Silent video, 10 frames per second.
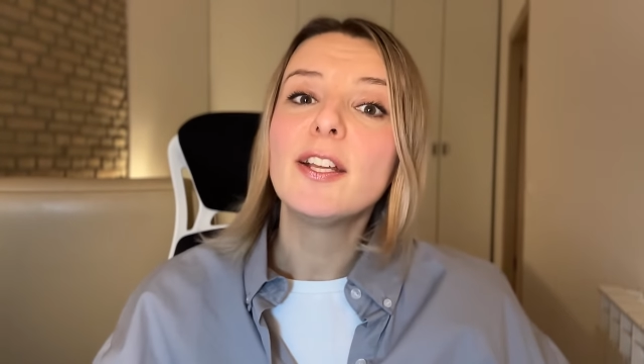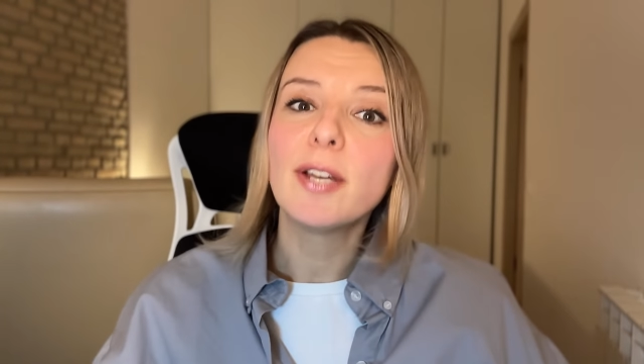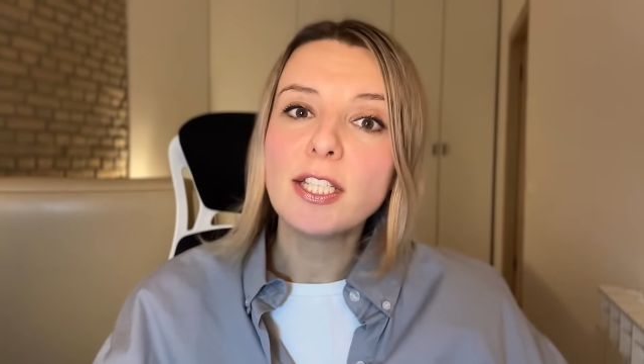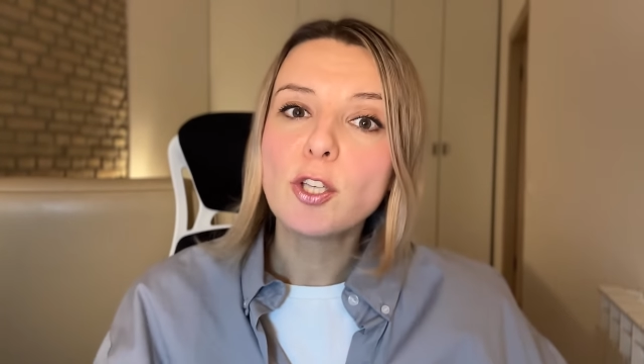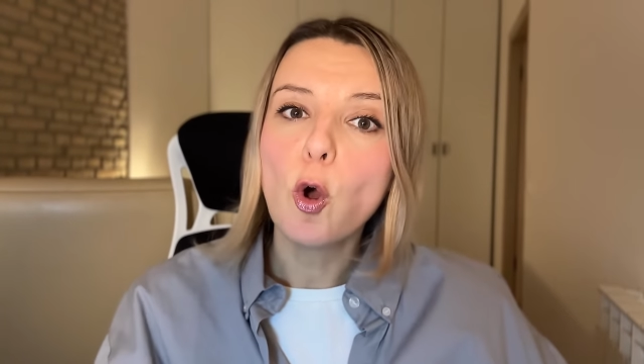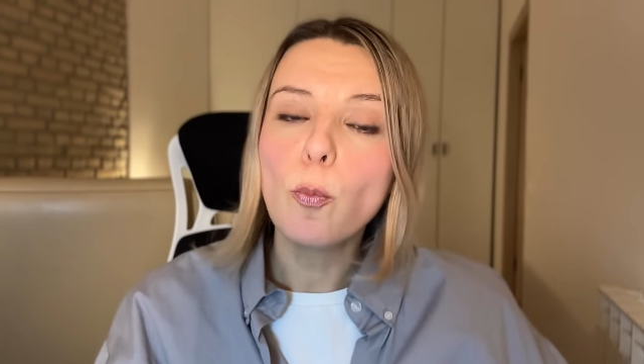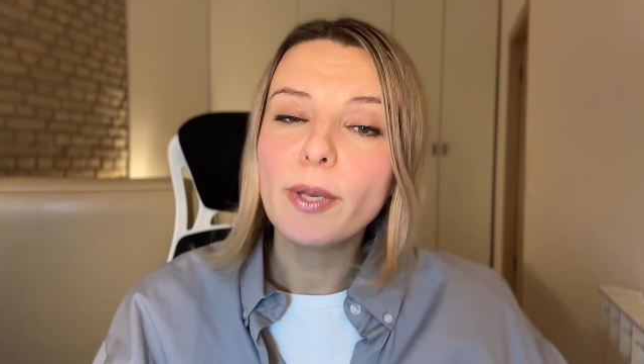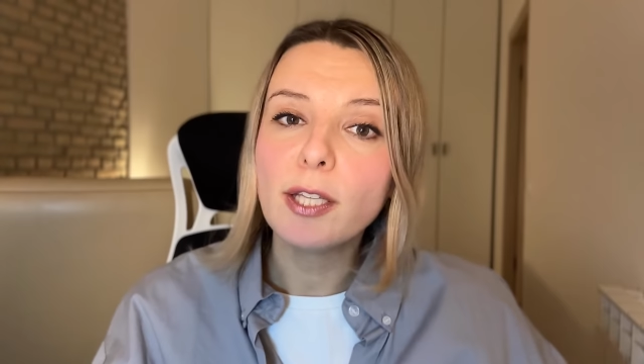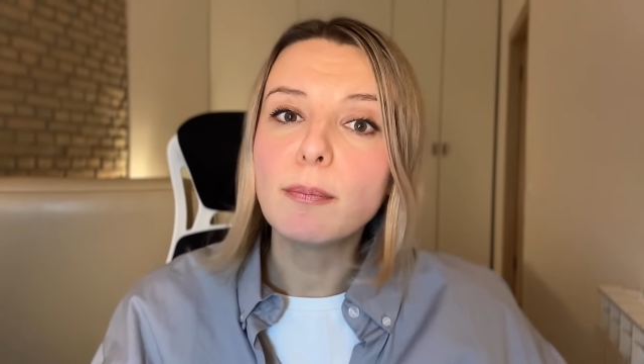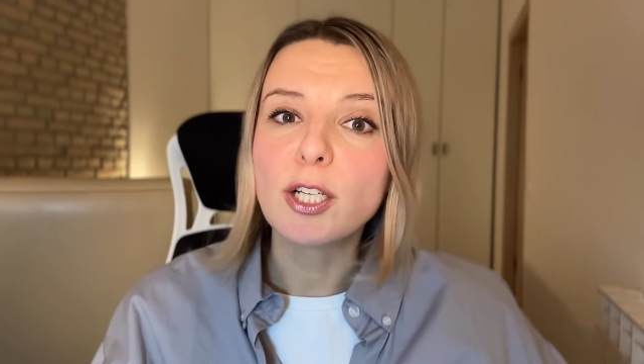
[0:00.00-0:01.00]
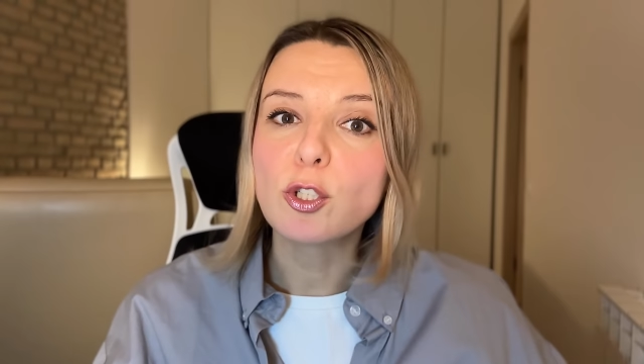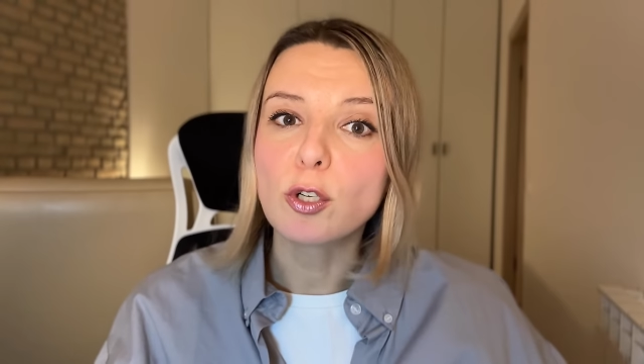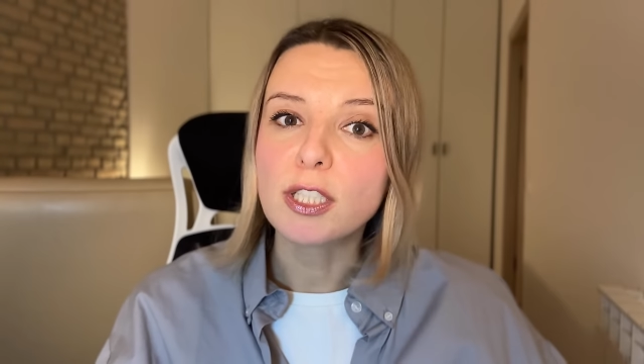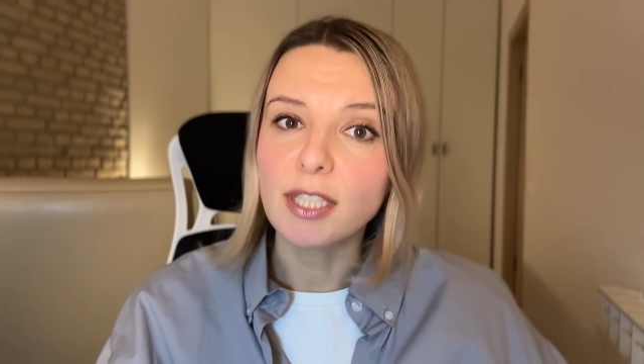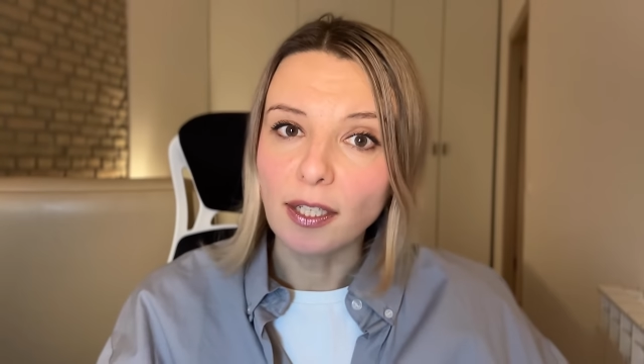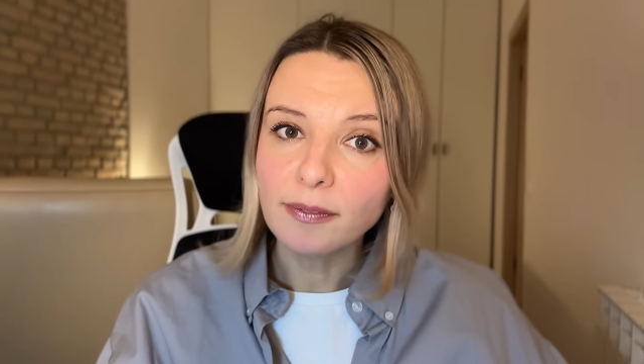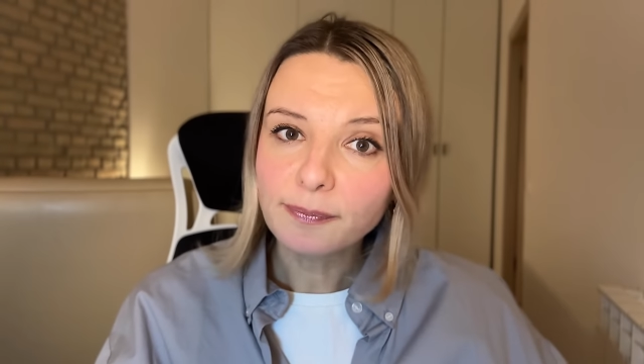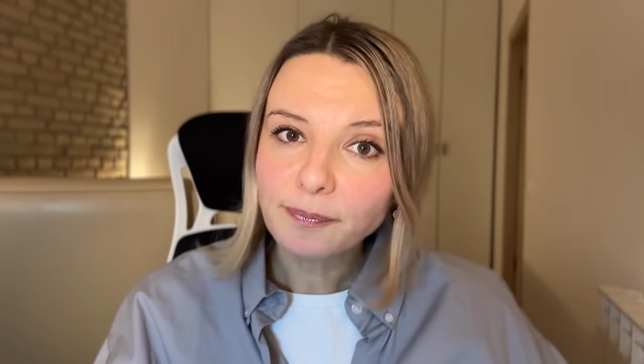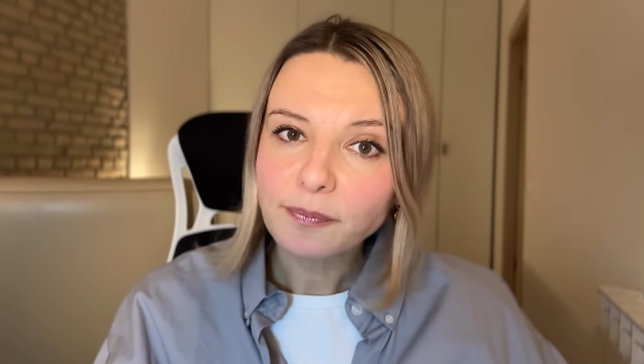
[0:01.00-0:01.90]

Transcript: there is hope in Bashkortostan.